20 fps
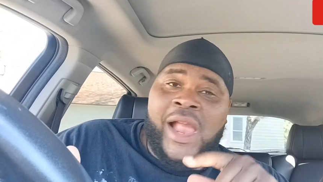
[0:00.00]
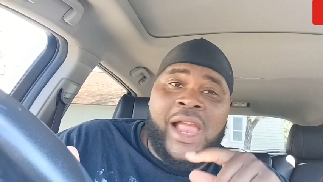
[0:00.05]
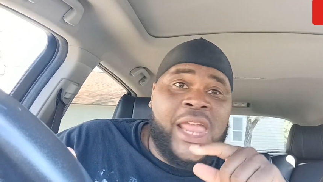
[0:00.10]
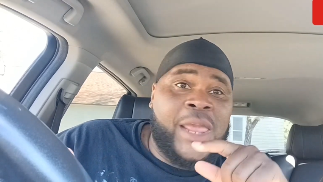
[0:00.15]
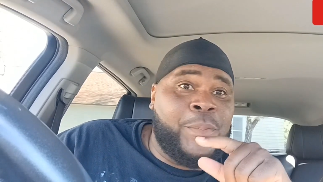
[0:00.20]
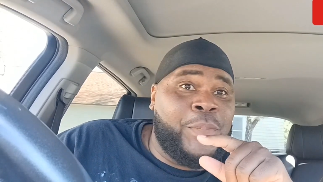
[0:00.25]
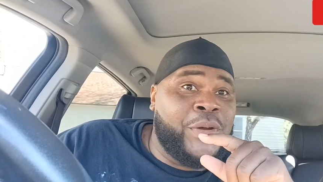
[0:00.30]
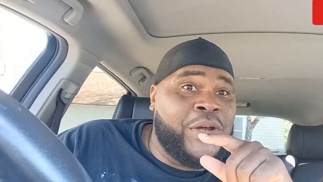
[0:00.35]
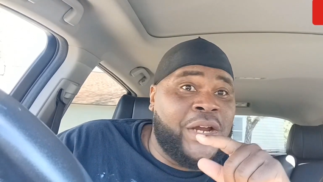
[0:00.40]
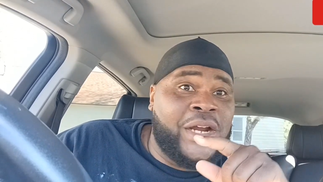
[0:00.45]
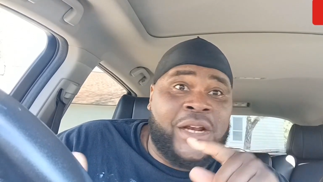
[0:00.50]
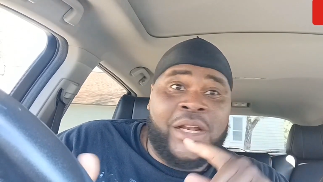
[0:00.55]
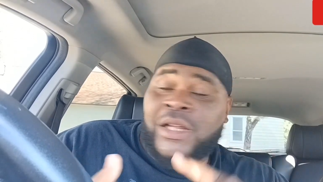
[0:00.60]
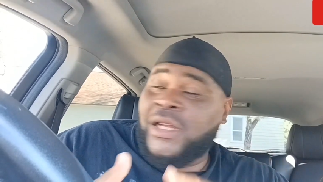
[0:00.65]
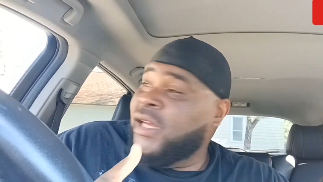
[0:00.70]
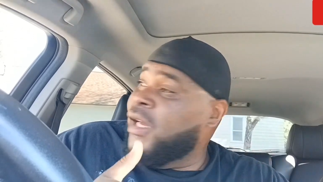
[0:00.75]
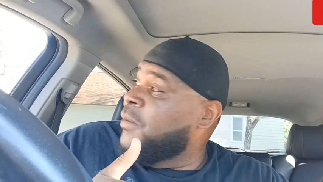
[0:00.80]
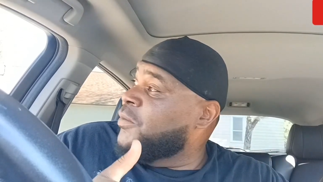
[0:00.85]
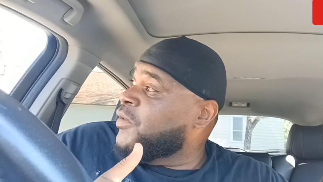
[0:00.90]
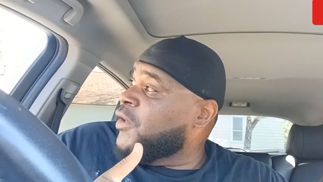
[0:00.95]
He put
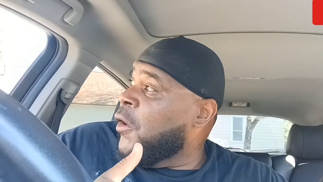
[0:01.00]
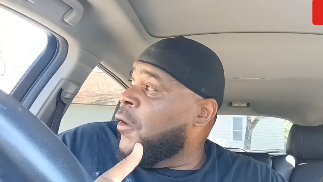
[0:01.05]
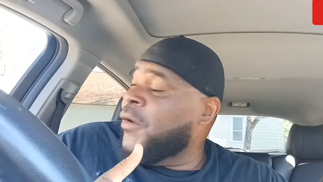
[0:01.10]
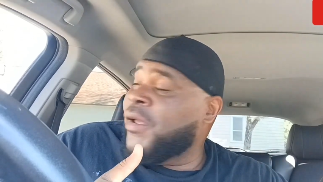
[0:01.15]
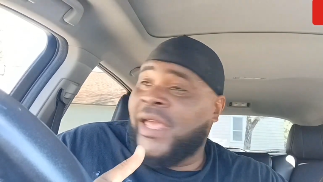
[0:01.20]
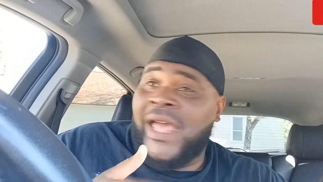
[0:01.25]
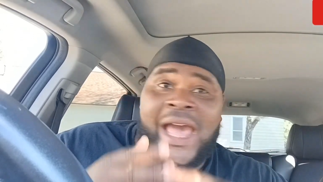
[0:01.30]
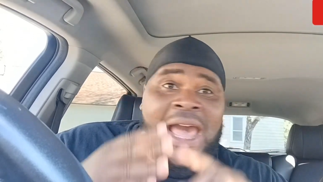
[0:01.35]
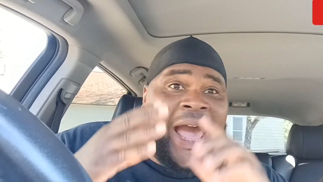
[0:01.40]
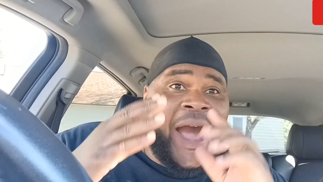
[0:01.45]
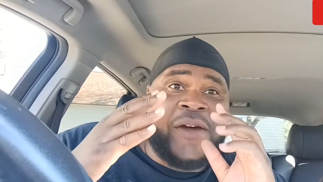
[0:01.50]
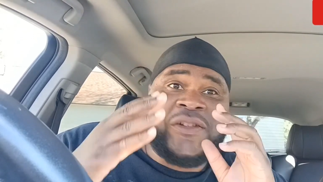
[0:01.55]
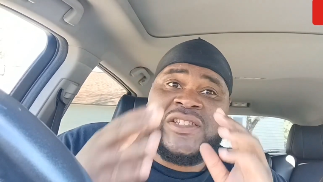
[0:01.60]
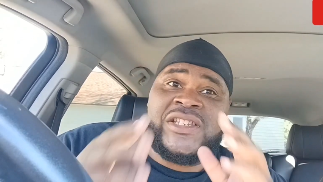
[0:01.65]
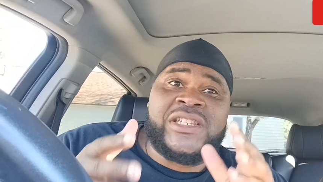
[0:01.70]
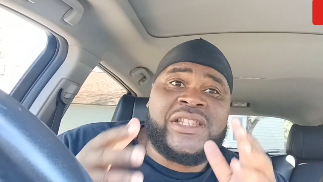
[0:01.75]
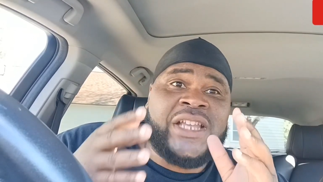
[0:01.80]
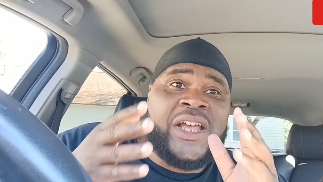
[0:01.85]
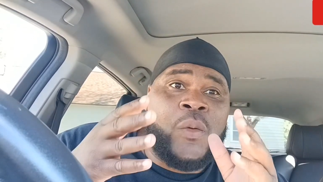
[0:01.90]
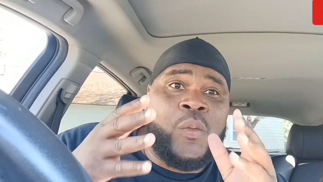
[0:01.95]
gloves on. I'll
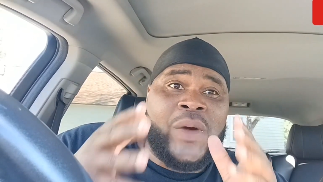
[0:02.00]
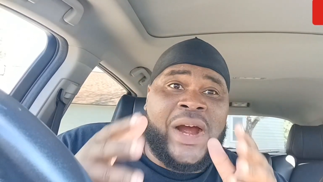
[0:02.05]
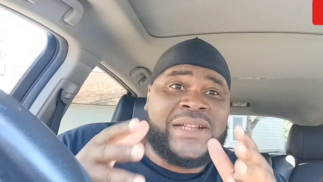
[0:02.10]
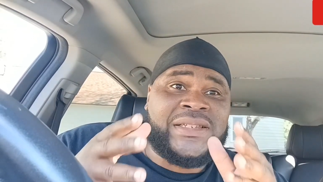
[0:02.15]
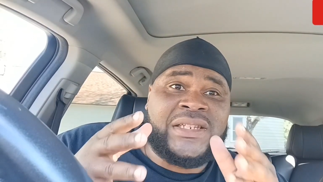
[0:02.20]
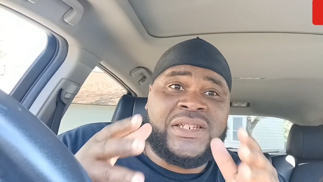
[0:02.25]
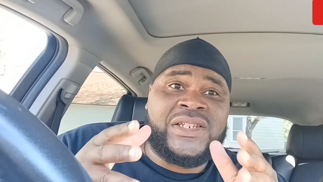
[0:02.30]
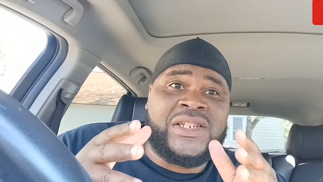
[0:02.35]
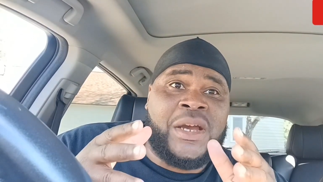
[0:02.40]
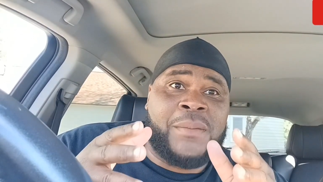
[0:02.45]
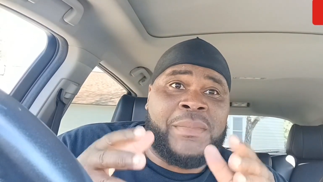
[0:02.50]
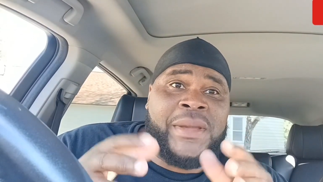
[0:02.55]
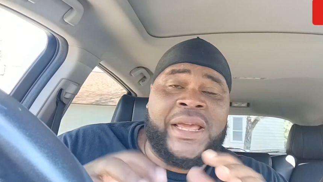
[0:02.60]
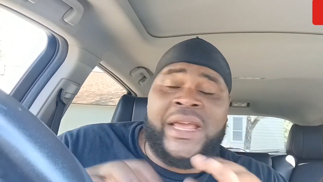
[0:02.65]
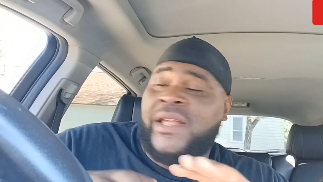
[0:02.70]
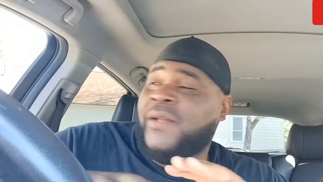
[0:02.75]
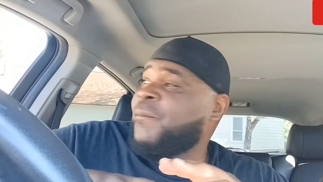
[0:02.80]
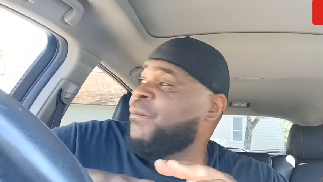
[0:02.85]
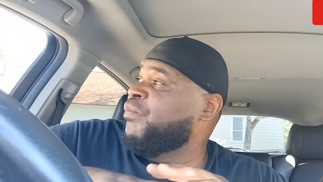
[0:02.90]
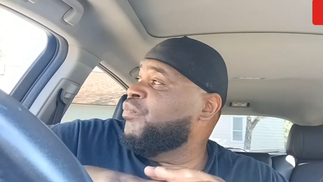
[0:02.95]
sit there and watch this young
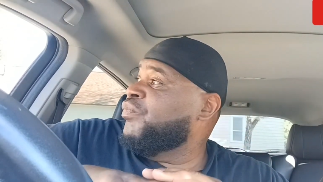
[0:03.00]
man.